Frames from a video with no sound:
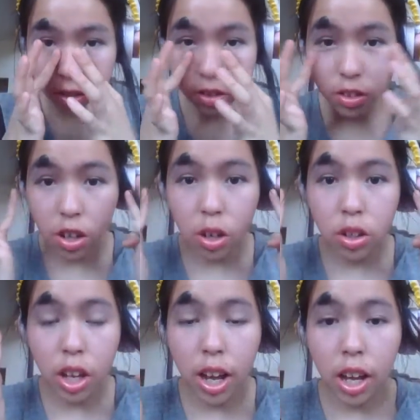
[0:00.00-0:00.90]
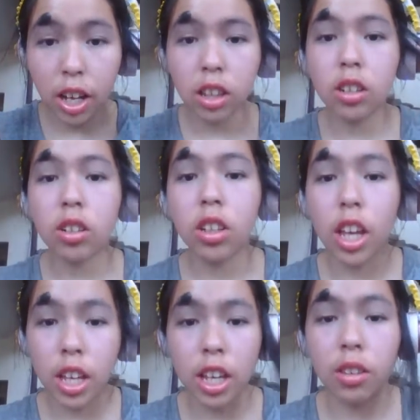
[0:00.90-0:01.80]
So yeah, I look
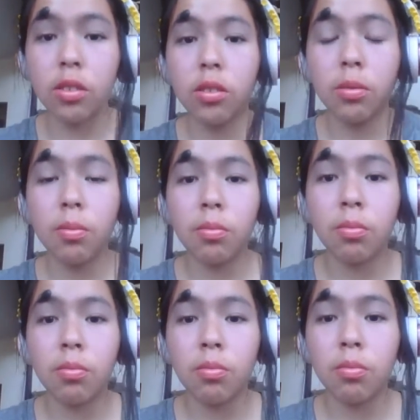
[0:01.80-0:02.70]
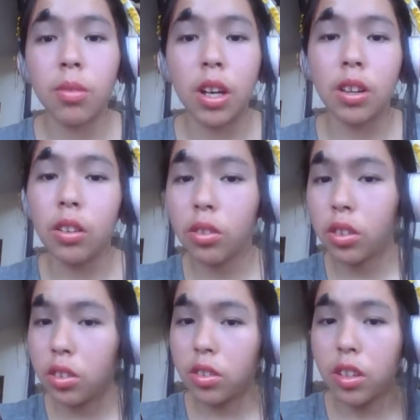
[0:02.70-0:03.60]
hideous. Don't
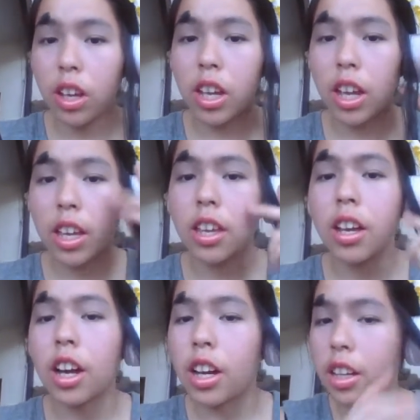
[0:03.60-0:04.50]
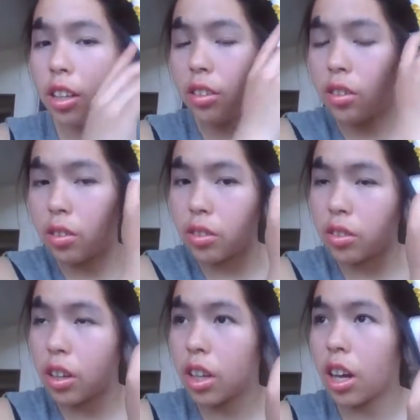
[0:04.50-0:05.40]
say
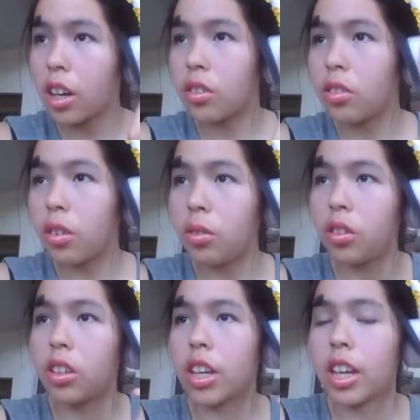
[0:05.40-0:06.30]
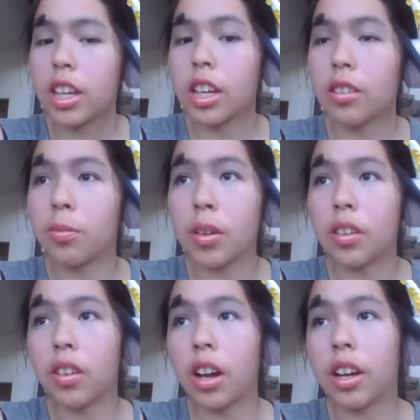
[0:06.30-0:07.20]
I don't look hideous,
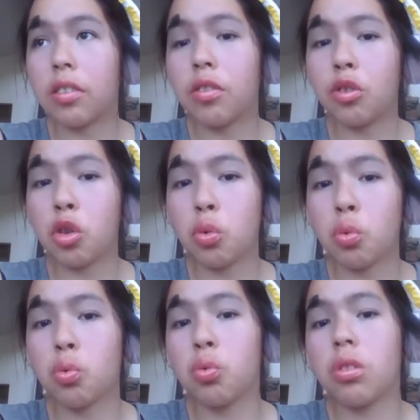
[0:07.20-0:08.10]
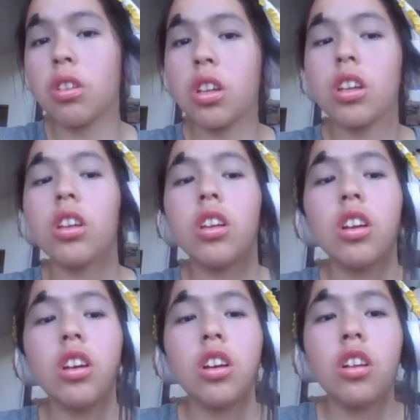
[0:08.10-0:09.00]
because I do.
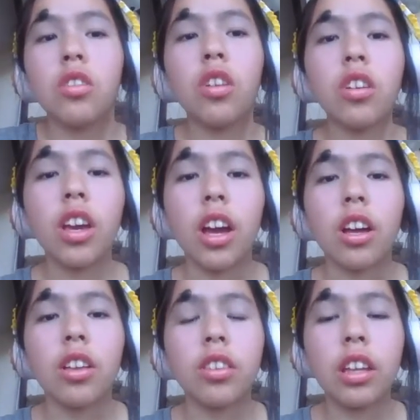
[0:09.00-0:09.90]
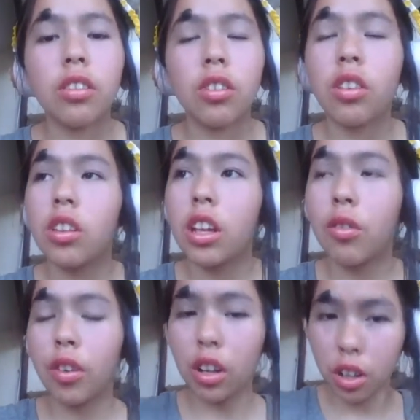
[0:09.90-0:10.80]
So yeah, thank
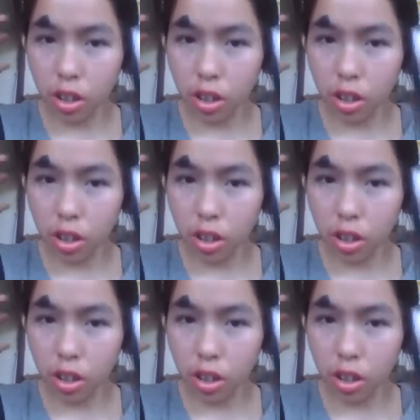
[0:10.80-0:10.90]
you